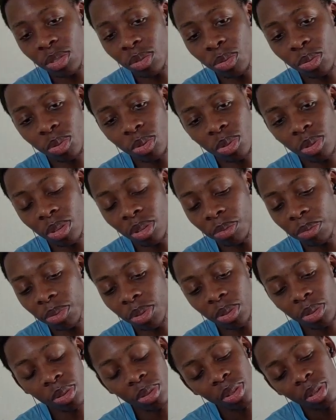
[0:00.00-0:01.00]
new song,
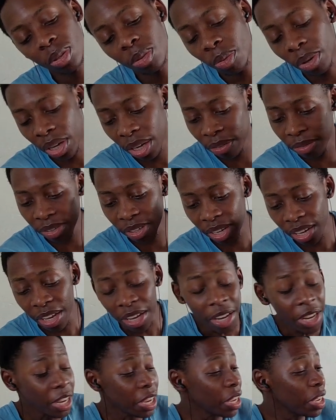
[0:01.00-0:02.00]
bro. Whatever that,
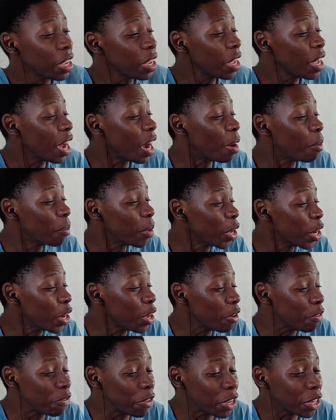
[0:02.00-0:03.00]
I mean,
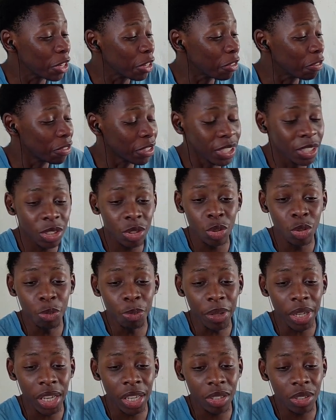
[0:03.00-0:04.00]
they think of his
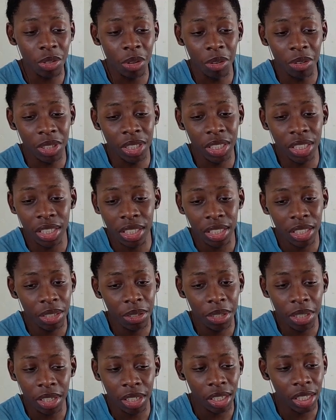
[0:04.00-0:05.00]
stupid ass song
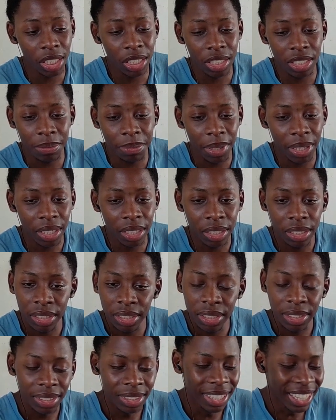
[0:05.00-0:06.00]
he released, man.
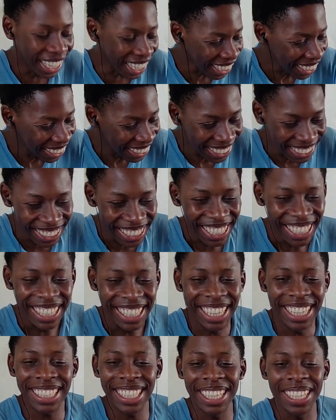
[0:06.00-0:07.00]

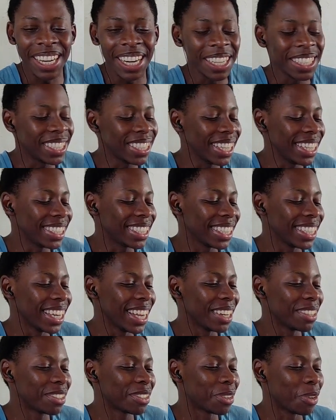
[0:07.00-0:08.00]
they say
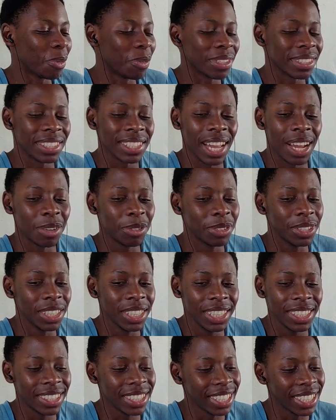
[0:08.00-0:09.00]
that song was not
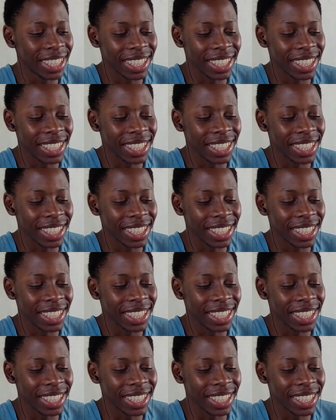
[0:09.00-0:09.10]
released, it